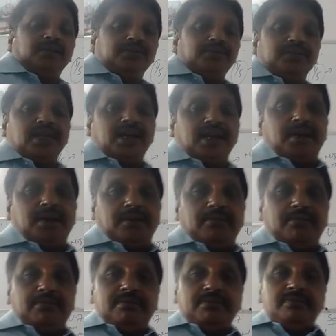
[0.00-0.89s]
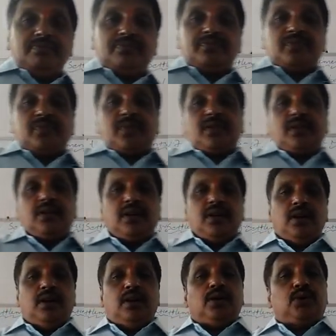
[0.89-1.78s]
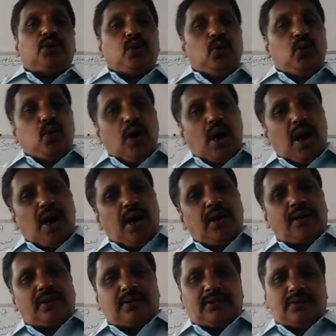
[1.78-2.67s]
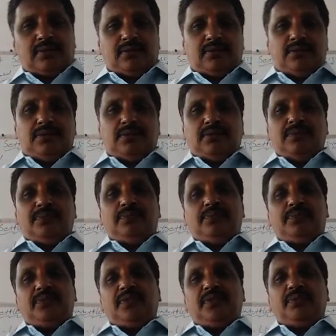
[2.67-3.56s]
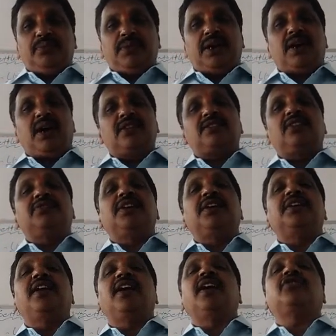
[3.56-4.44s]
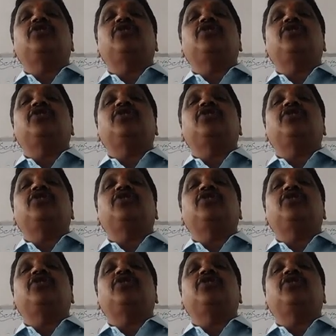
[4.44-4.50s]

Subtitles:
In them, 2 are because of the